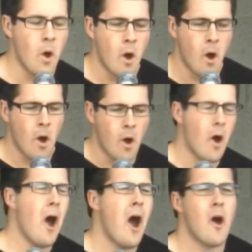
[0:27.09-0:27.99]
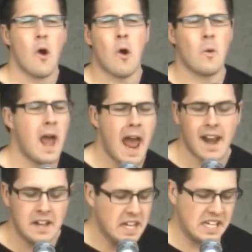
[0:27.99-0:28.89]
to use and has become one
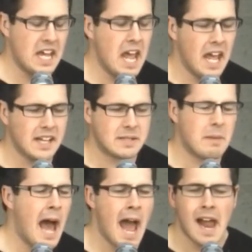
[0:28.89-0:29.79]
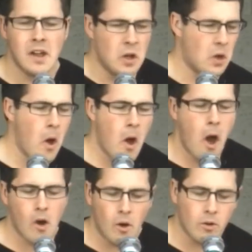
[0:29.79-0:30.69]
of 22 semifinalists for the
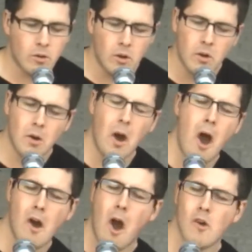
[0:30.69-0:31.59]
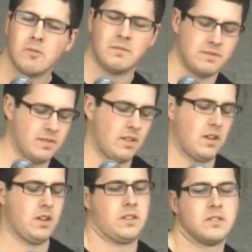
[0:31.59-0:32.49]
Voice of McDonald's contest. It's
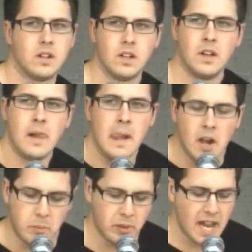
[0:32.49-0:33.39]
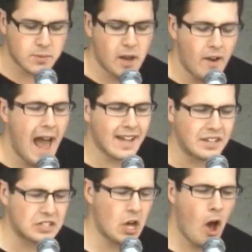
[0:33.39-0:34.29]
a competition for McDonald's
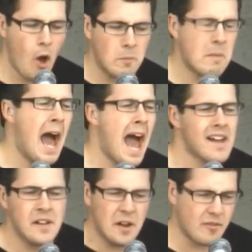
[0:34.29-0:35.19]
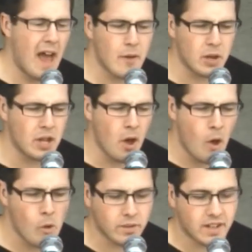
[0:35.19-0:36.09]
employees around the world to show
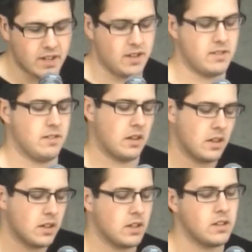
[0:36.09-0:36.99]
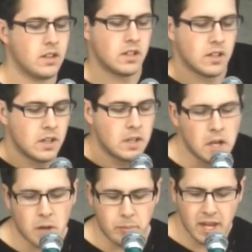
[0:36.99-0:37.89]
off their vocal skills and have a
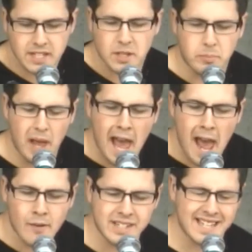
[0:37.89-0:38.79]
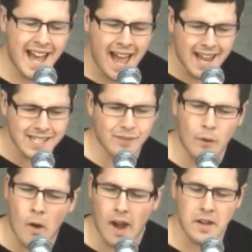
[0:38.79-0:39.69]
chance at winning
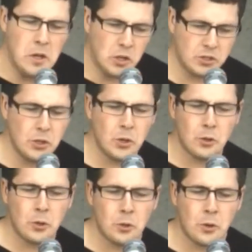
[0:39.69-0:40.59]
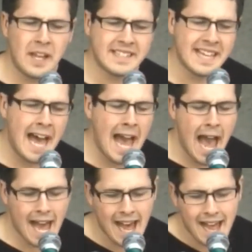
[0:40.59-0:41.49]
$25,000 and a demo.
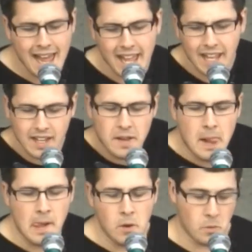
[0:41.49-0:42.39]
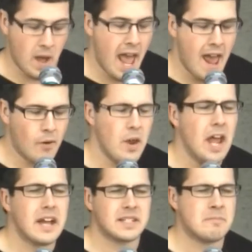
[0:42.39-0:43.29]
Mark got involved when
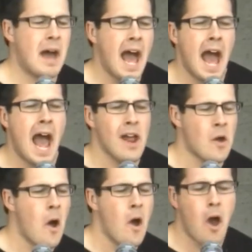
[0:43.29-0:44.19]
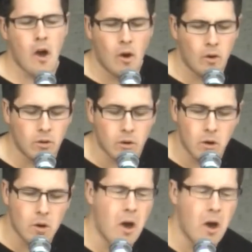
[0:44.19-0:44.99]
his store owner encouraged him to